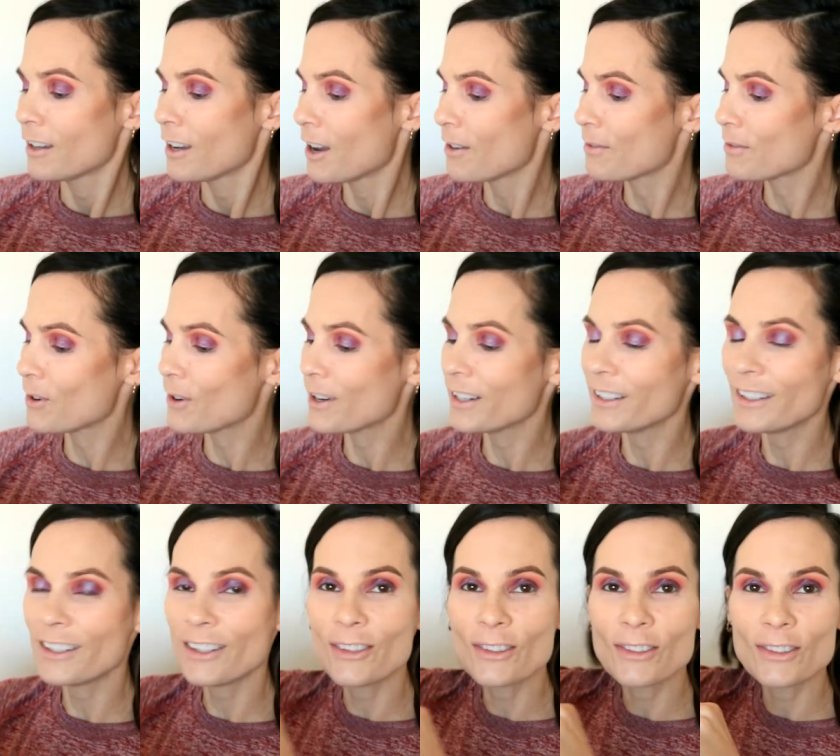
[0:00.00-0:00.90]
I'm going
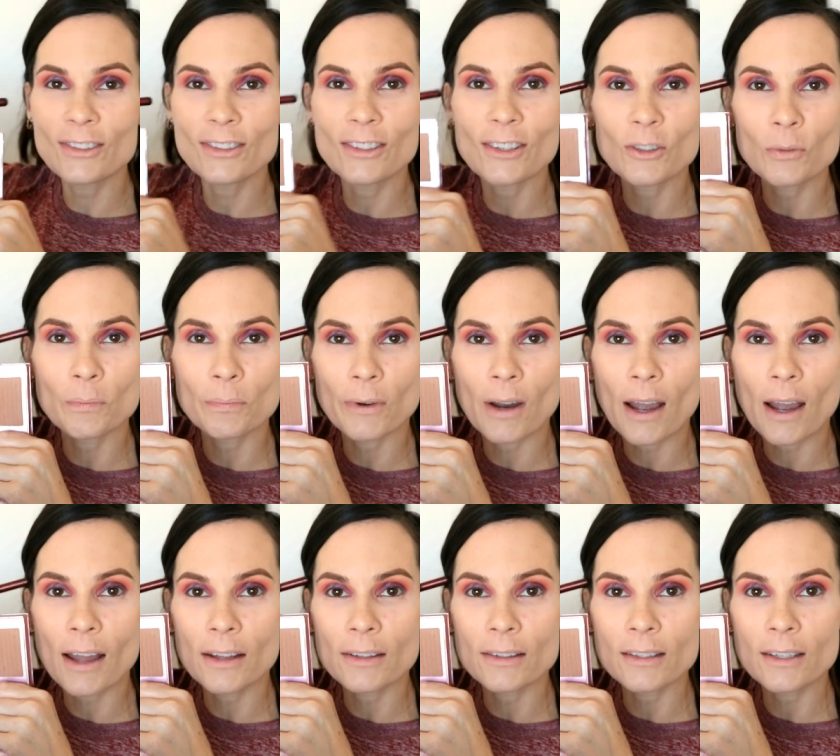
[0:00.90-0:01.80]
to use this
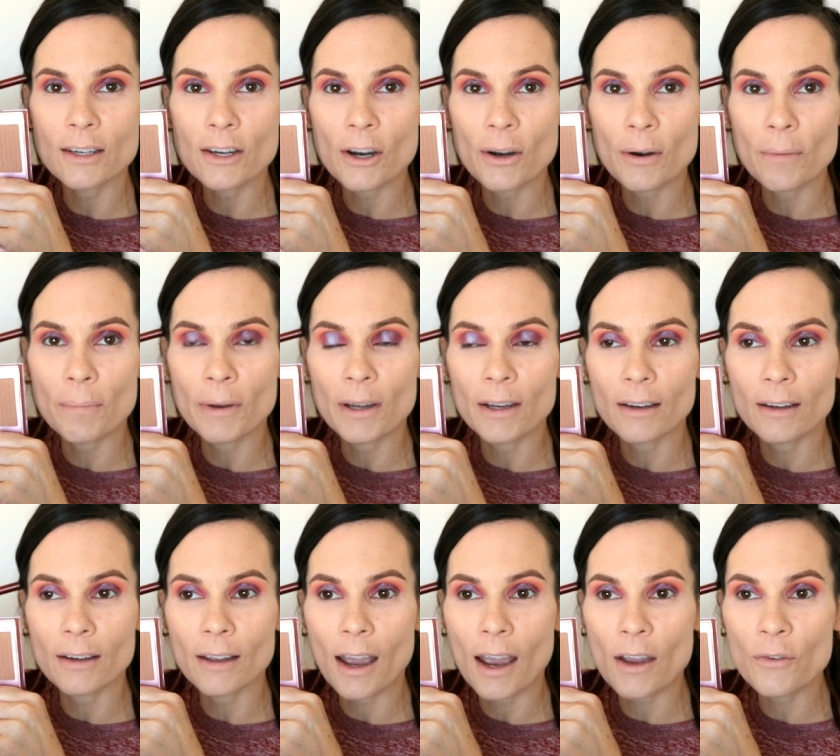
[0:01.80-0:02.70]
bronze here, but
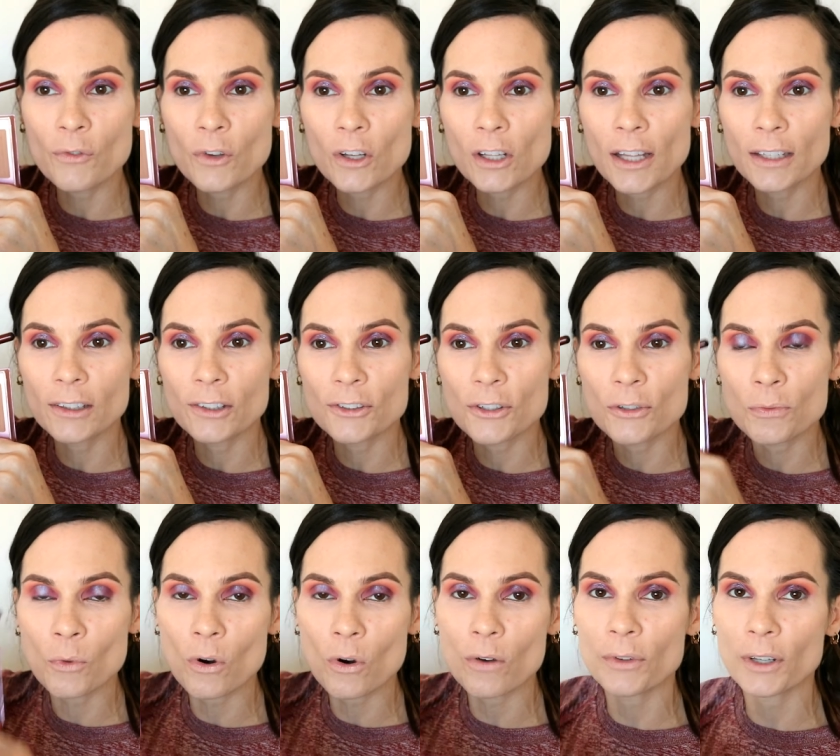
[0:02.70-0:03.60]
I feel like this is
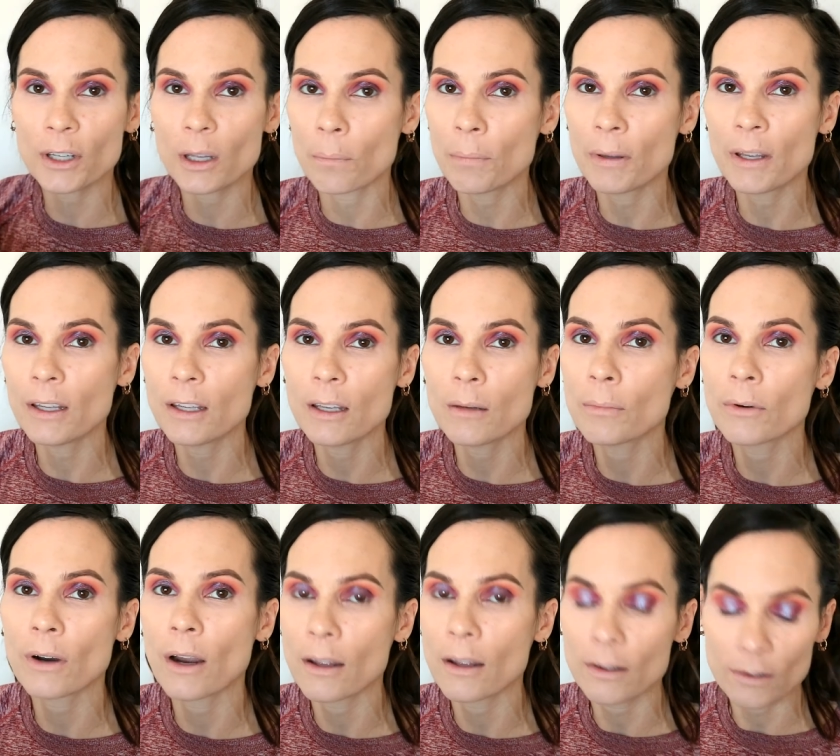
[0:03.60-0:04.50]
more of like a pinky
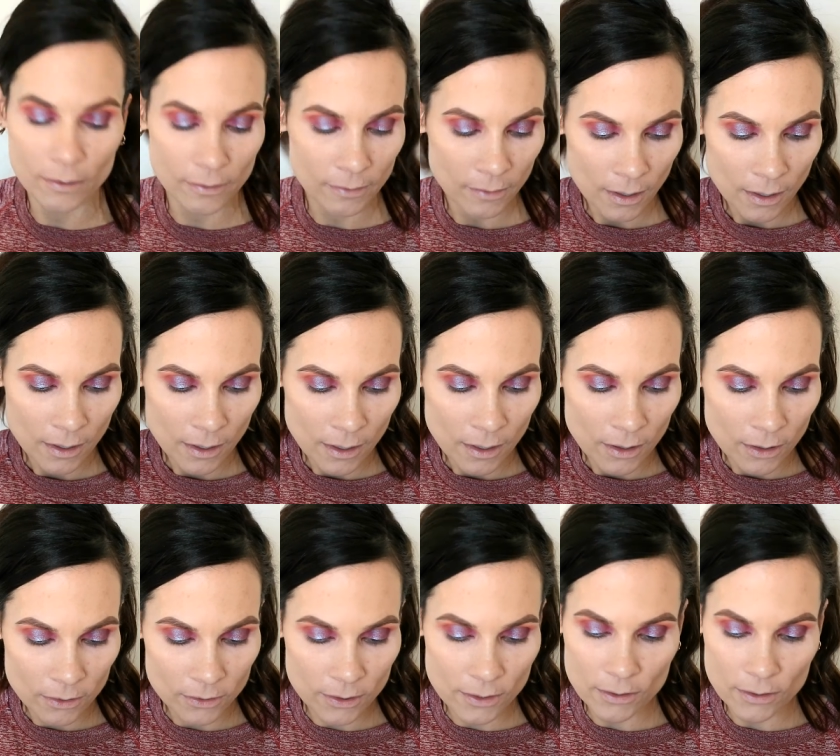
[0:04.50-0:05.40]
bronze.
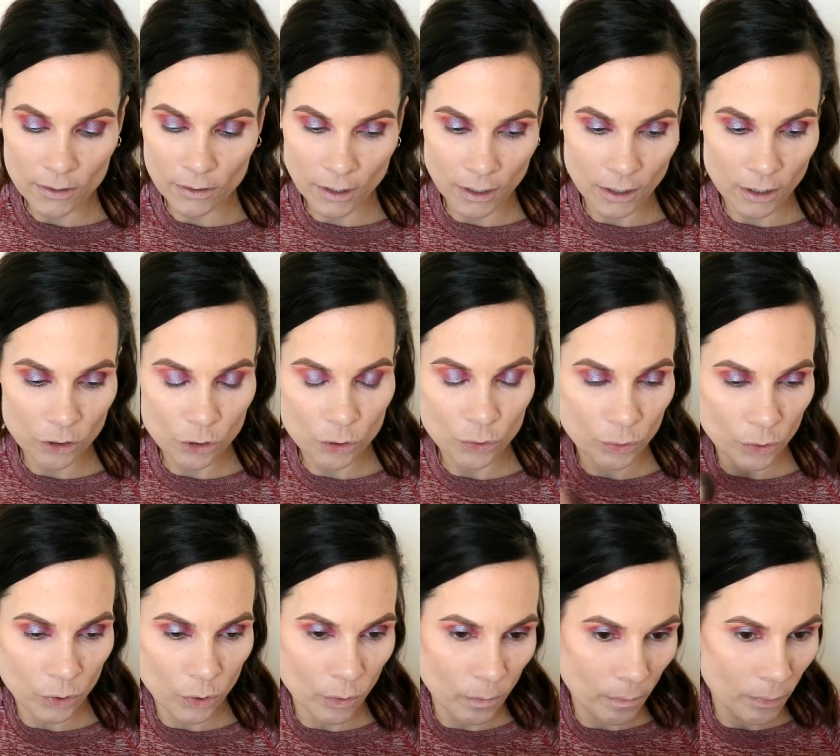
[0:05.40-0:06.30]
This isn't like a
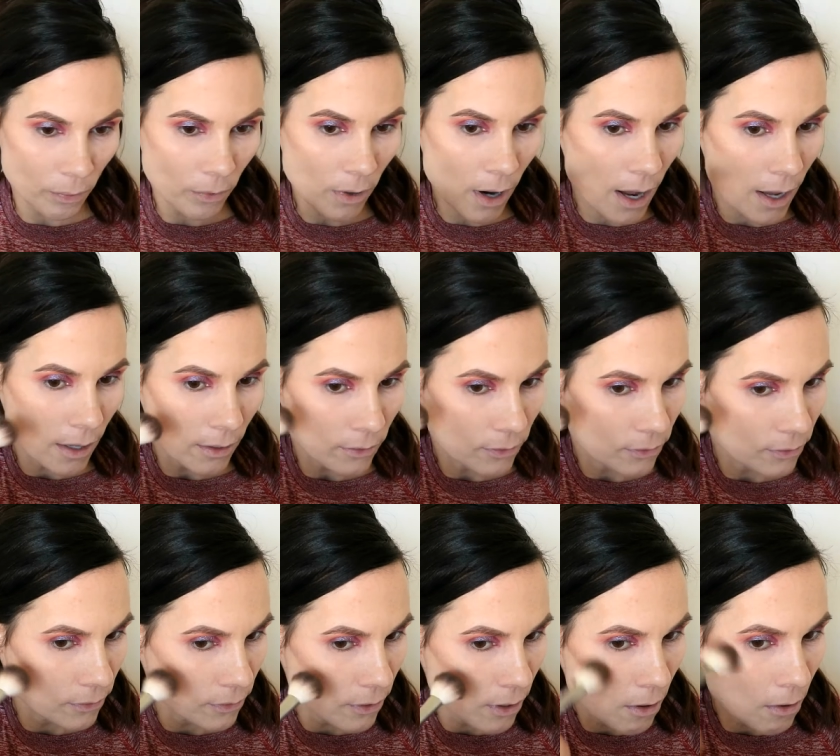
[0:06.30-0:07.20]
true bronze,
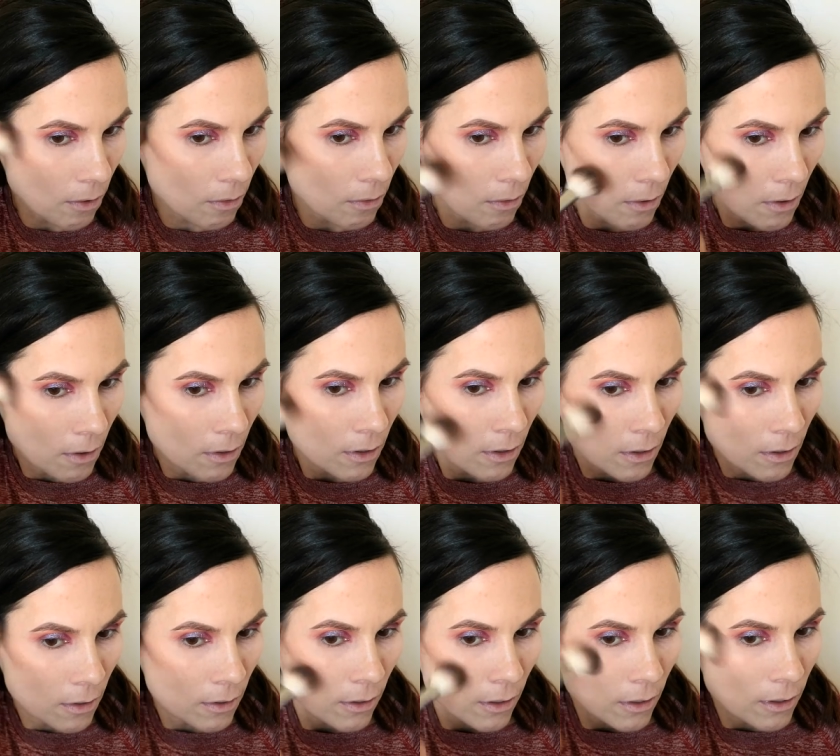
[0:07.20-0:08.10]
so
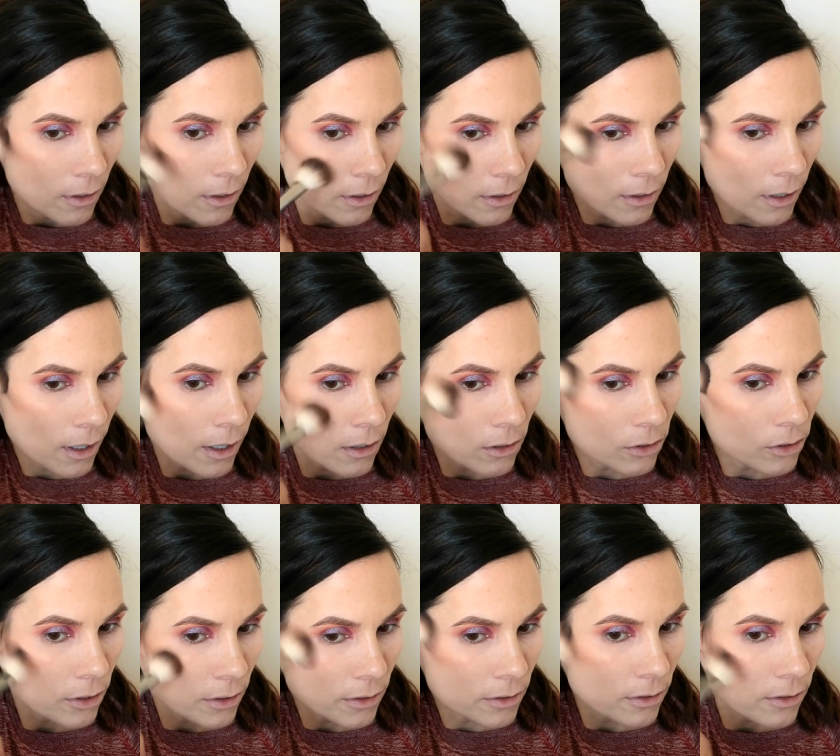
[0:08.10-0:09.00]
it kind of
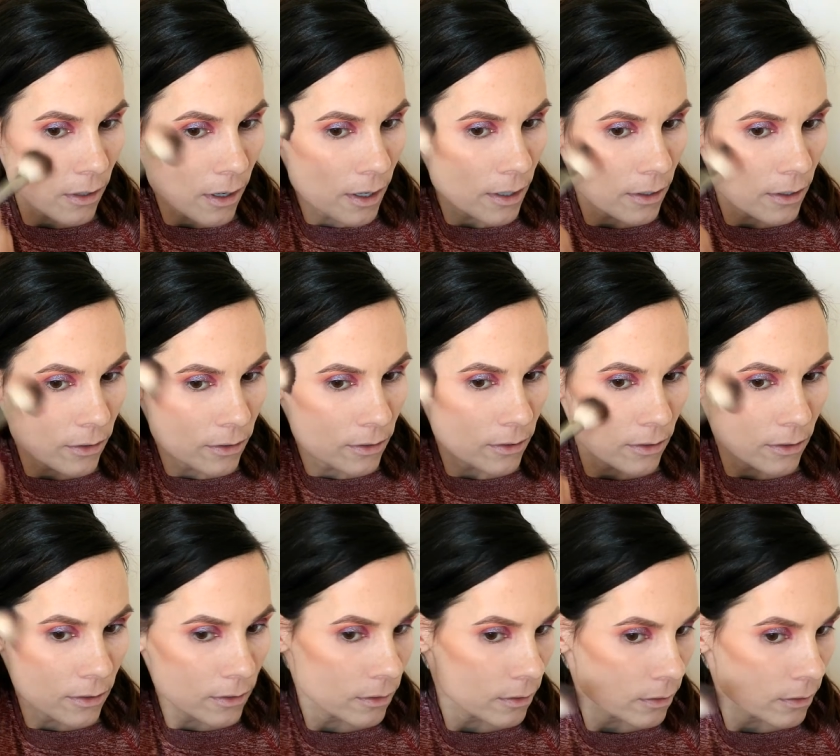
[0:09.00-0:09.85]
looks nice